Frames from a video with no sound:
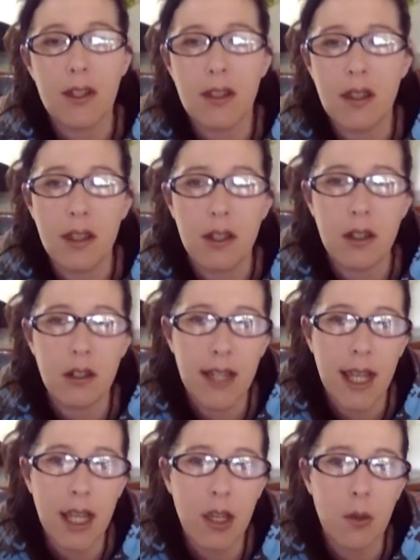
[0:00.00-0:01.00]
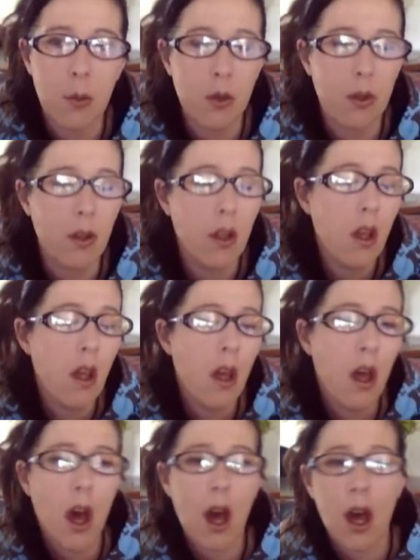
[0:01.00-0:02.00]
their Tegu will
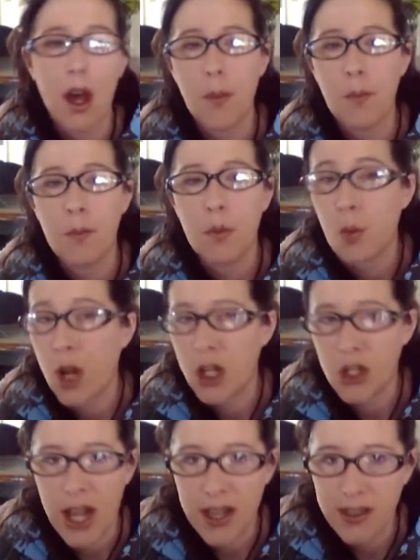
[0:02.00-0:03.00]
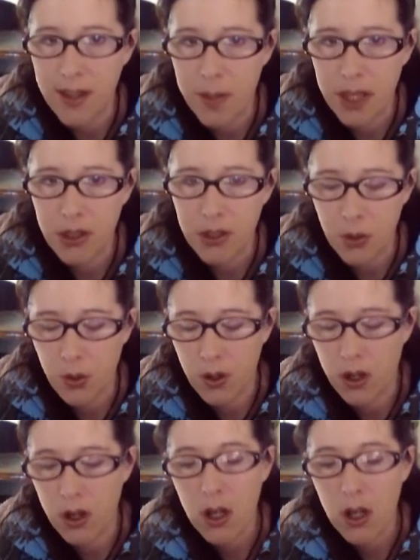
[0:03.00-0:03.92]
rush at them at the door.